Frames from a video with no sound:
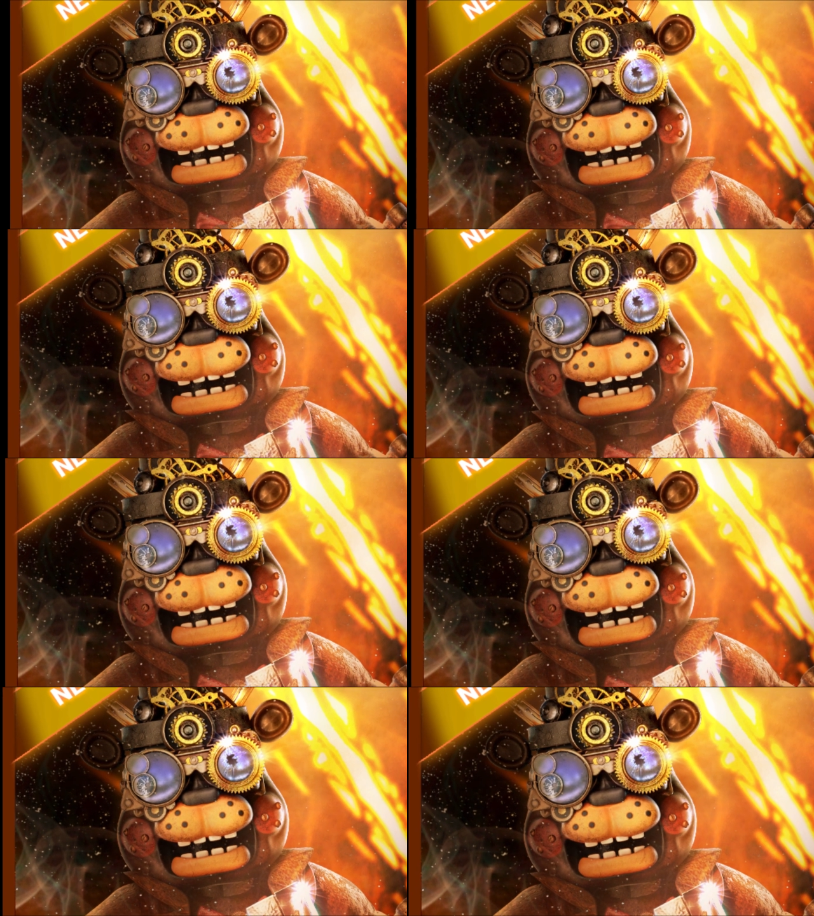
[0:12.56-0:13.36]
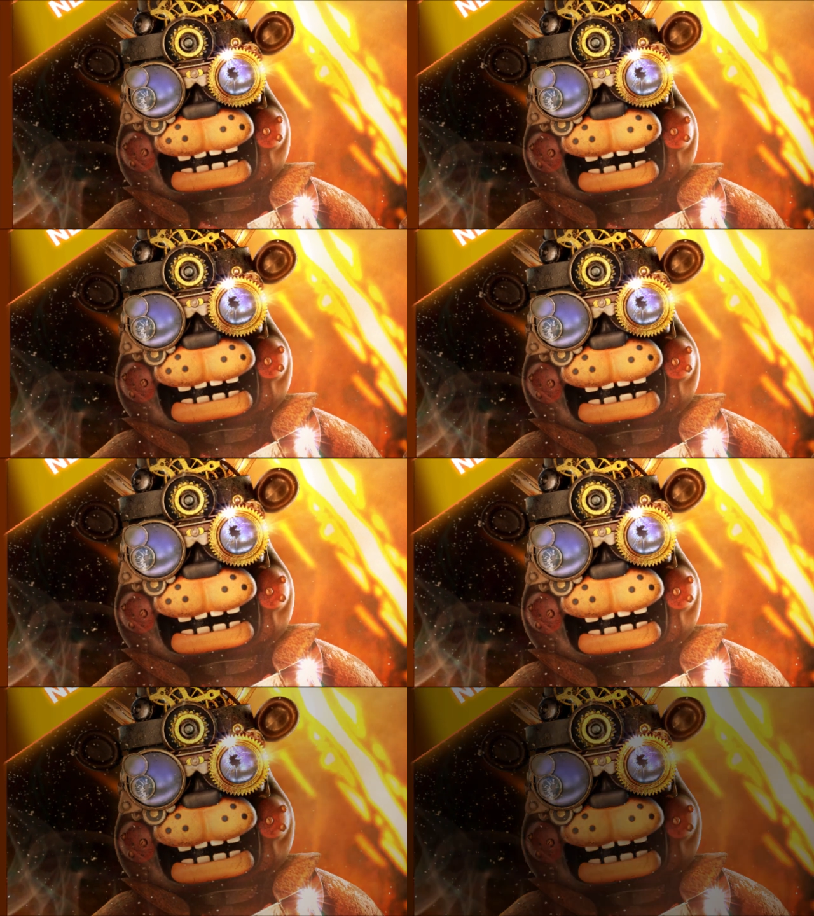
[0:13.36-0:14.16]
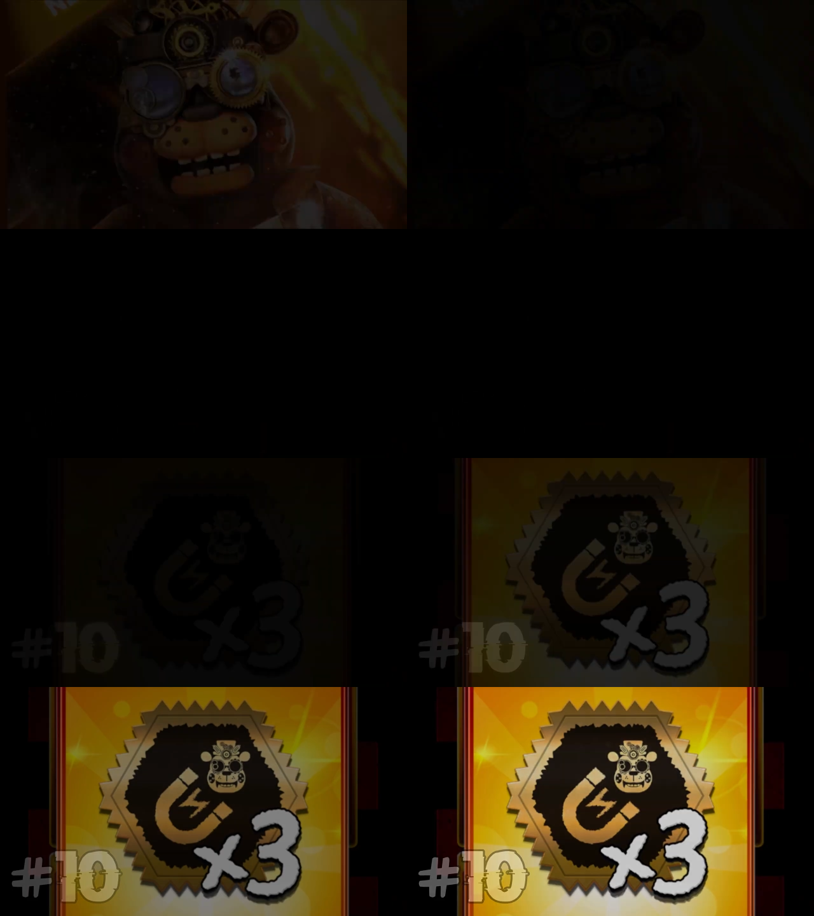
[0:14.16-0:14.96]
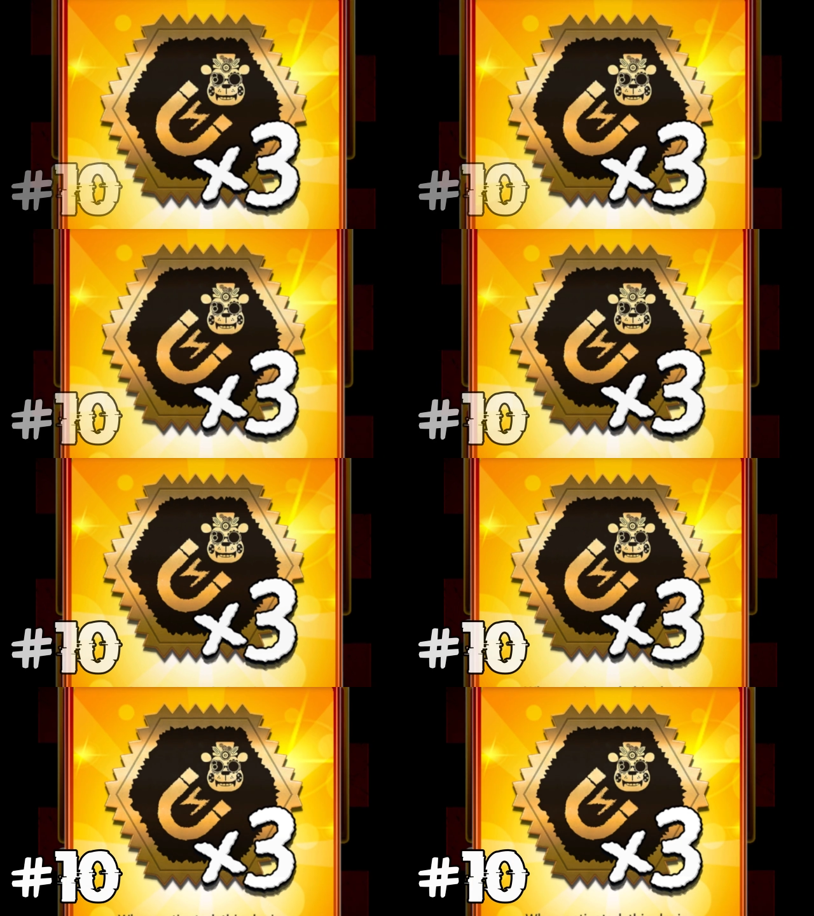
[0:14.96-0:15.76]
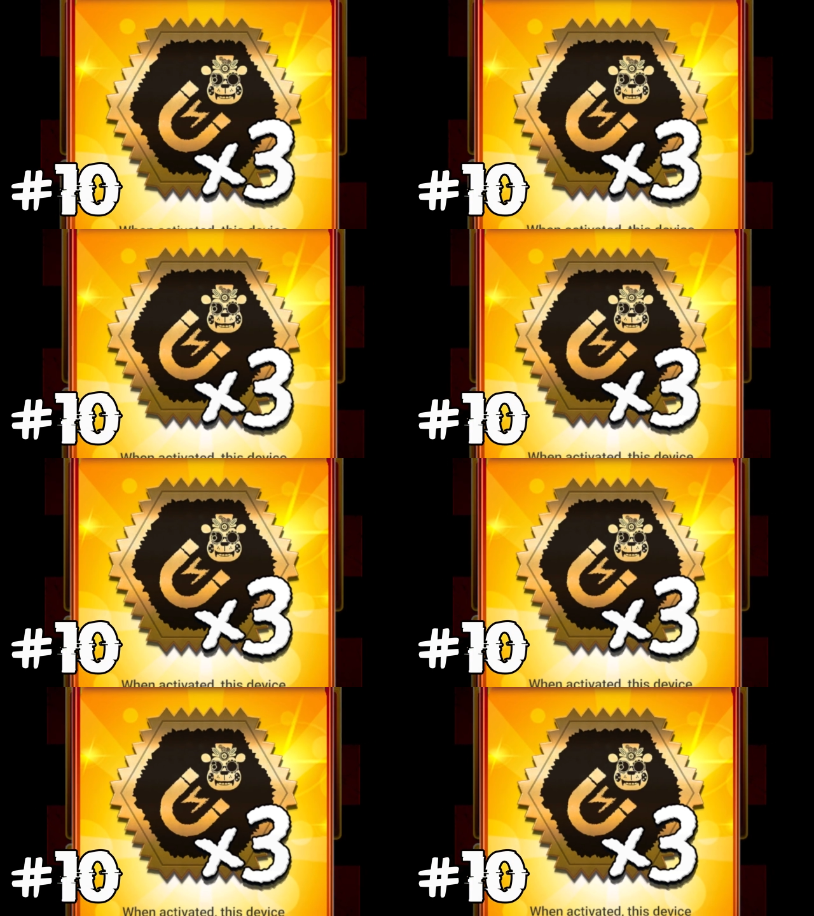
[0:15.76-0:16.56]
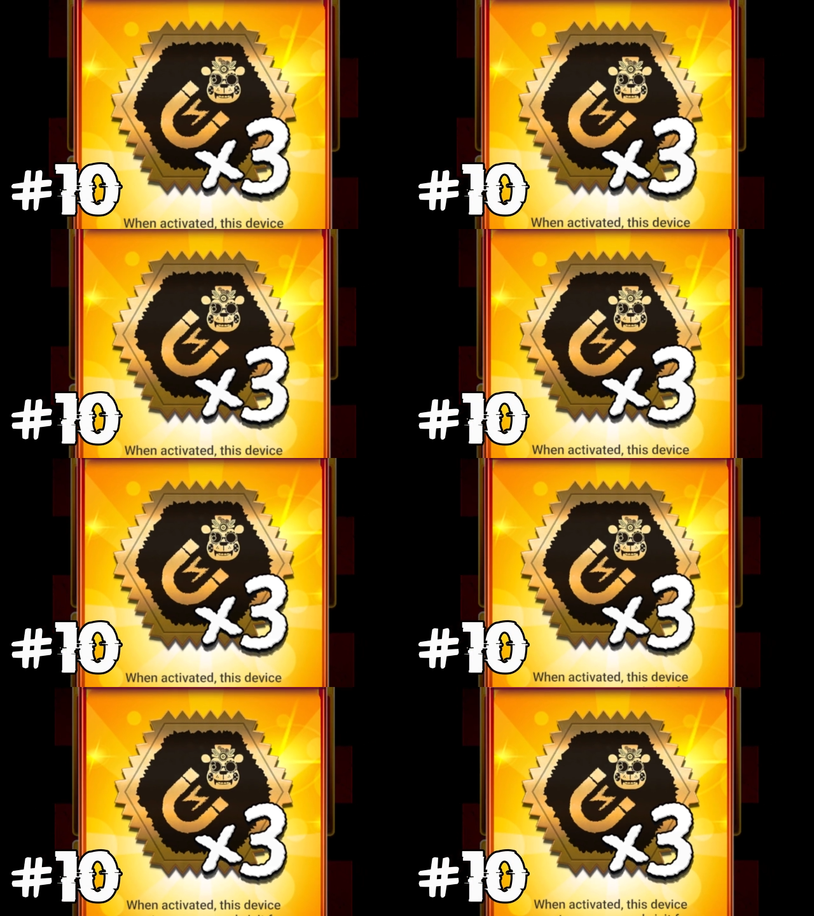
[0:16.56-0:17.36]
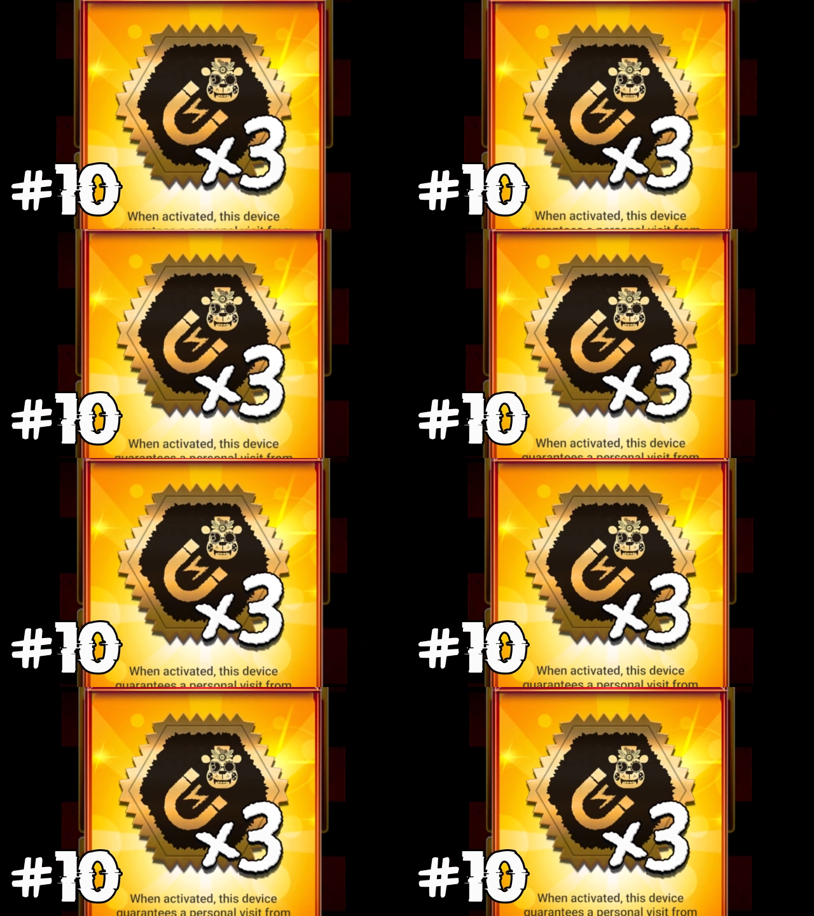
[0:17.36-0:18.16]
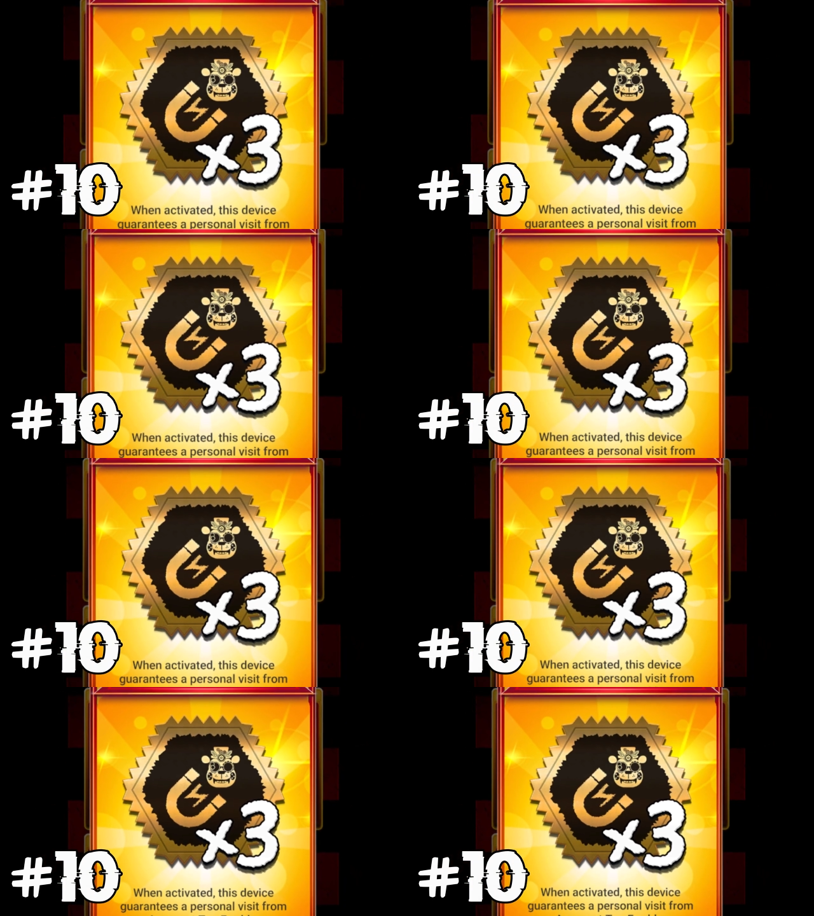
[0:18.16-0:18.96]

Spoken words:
No face is visible, so there are no lips to read.